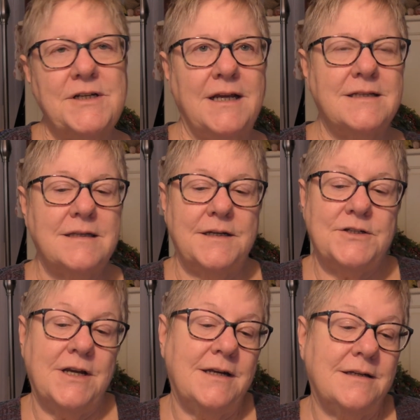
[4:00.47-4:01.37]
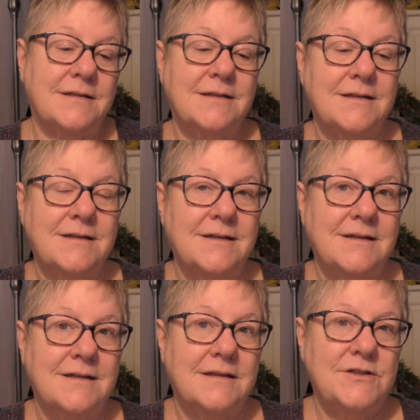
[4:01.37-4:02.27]
chants and I chant it.
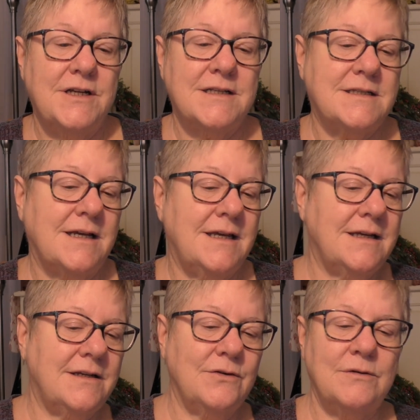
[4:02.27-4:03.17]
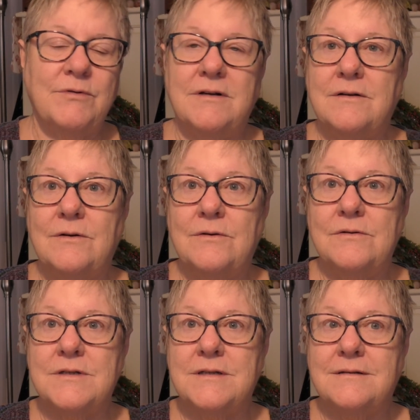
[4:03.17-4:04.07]
The chants Diane Hildebrand
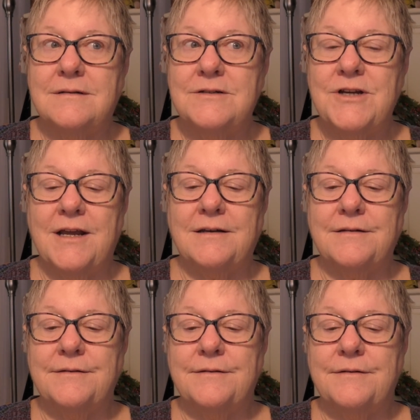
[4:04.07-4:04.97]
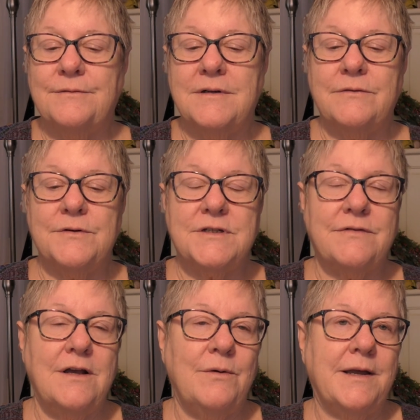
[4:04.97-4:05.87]
Hull's chant, The River's
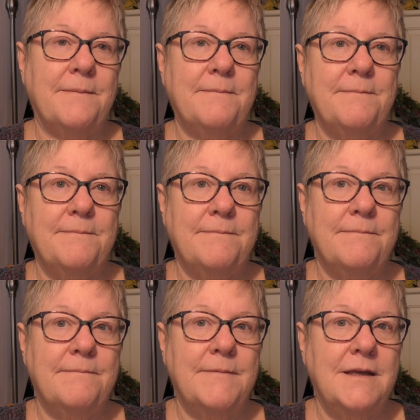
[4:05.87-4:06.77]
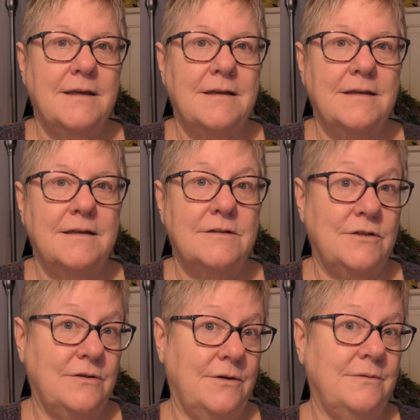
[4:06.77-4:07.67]
Flowing.
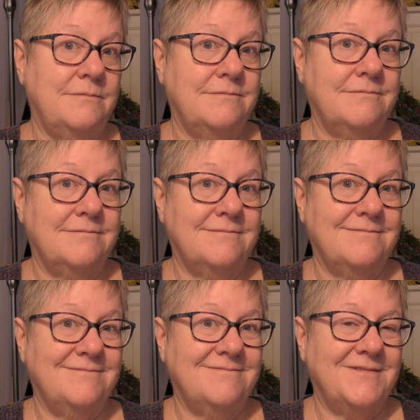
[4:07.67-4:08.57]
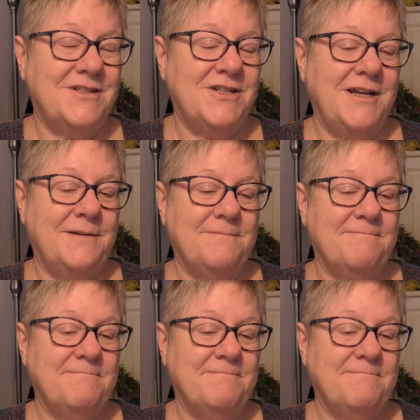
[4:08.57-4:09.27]
Do you know the chant?